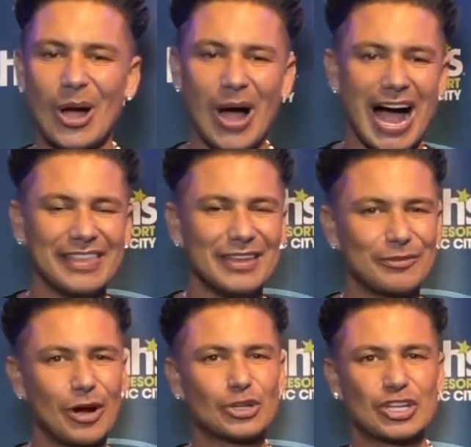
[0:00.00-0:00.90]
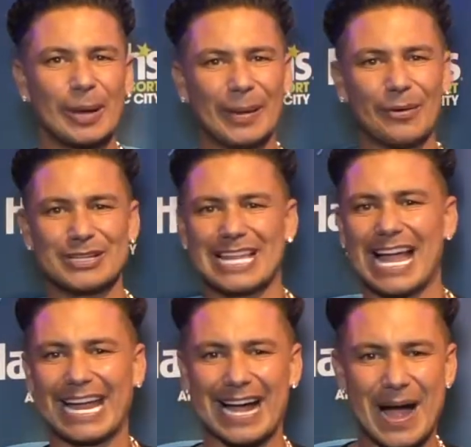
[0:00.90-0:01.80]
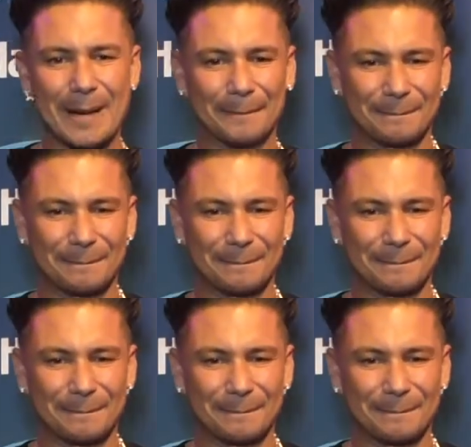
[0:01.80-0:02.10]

on the road trip, it was like, um,